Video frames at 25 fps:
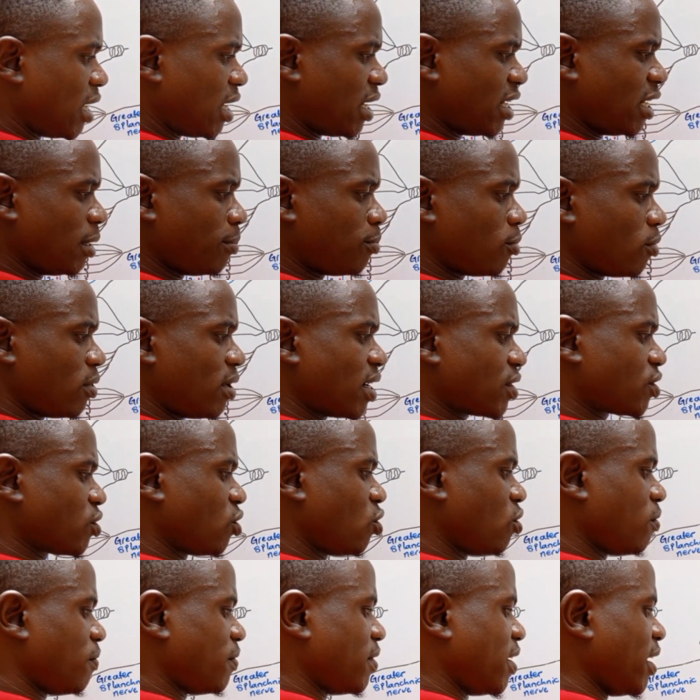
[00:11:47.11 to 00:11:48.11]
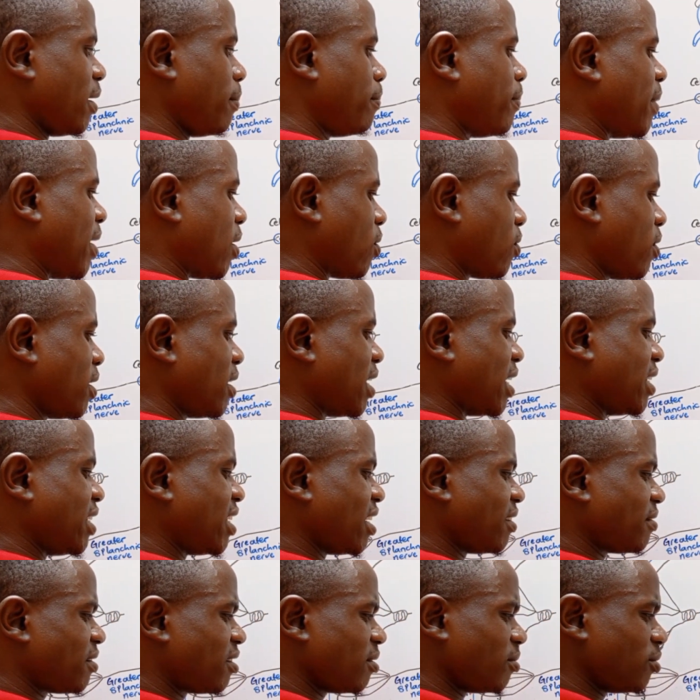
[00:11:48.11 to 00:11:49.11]
the production of the pancreatic
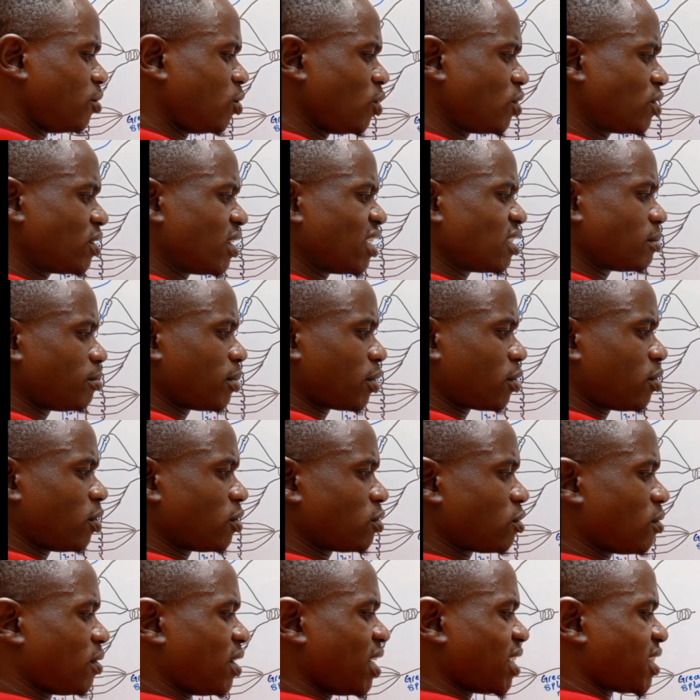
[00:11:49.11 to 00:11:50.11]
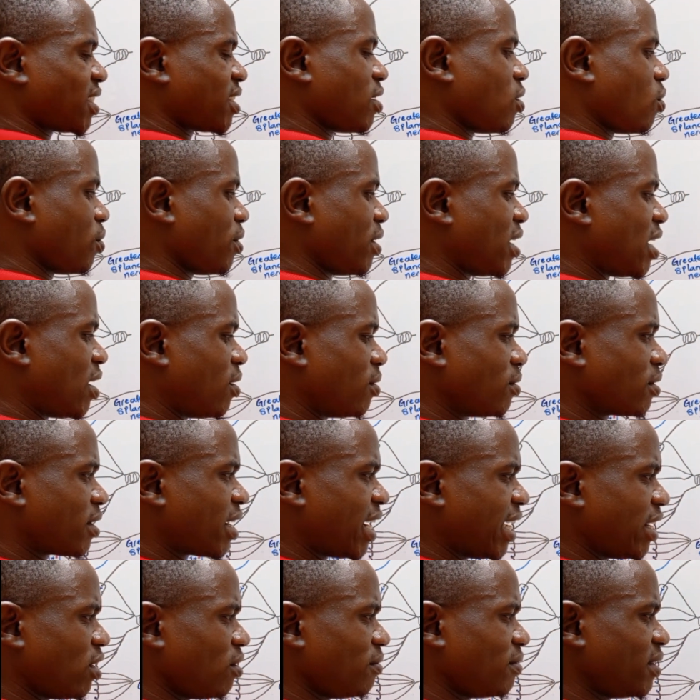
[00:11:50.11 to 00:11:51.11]
digestive juices because of the slow down
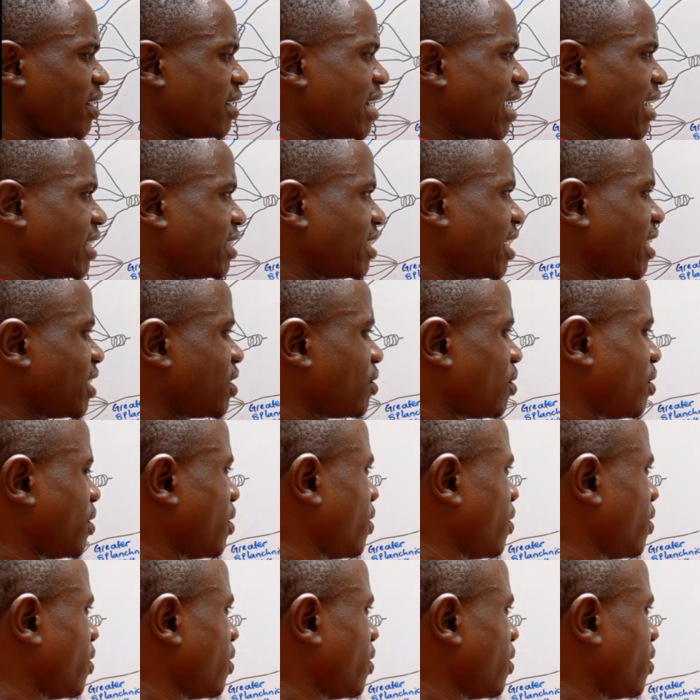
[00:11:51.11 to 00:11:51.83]
kind of the digestion.